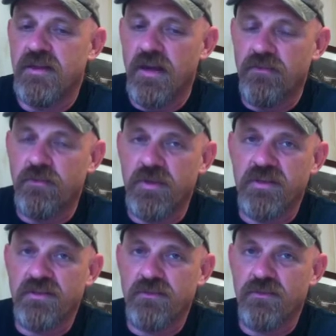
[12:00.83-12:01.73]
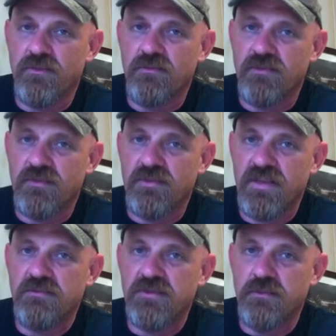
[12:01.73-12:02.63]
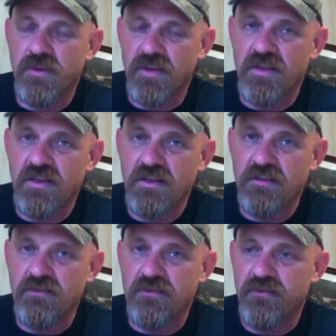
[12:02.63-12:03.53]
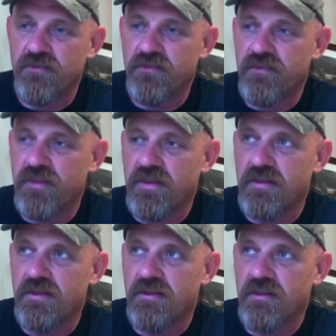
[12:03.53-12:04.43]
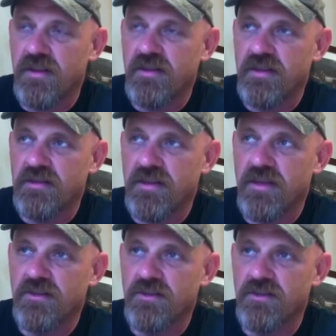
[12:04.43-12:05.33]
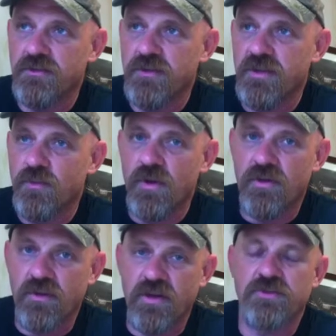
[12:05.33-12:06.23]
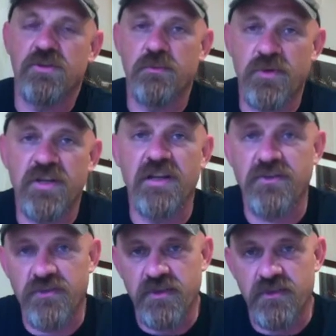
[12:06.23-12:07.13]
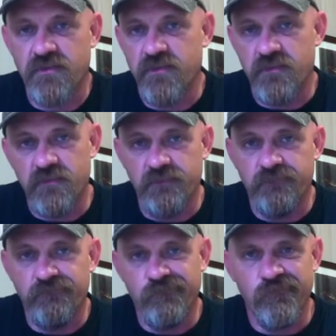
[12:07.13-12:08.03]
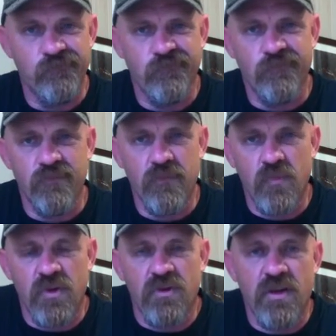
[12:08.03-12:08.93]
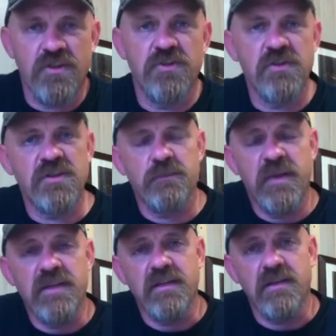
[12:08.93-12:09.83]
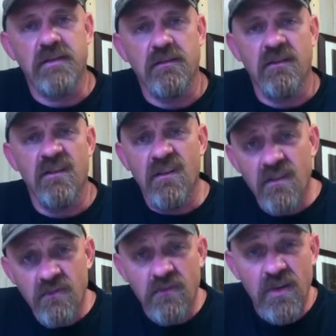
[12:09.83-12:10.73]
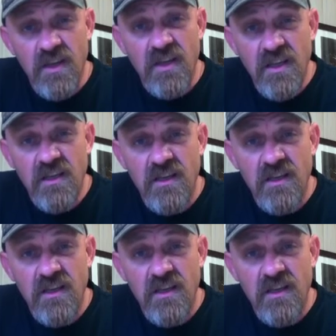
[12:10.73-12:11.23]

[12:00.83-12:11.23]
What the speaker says: the government seems to believe that they can tell you whether or not you can protect yourself, whether or not you can speak. Really?